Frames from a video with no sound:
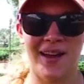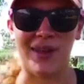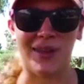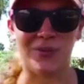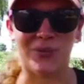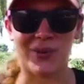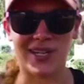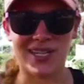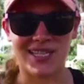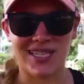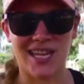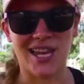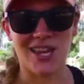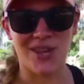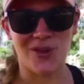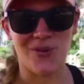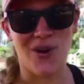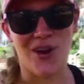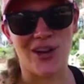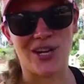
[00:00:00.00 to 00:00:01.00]
and we're gonna
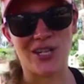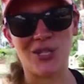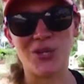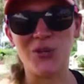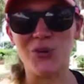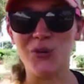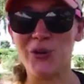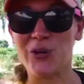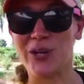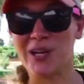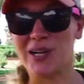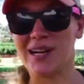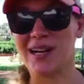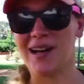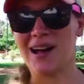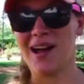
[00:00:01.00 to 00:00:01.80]
take you on a tour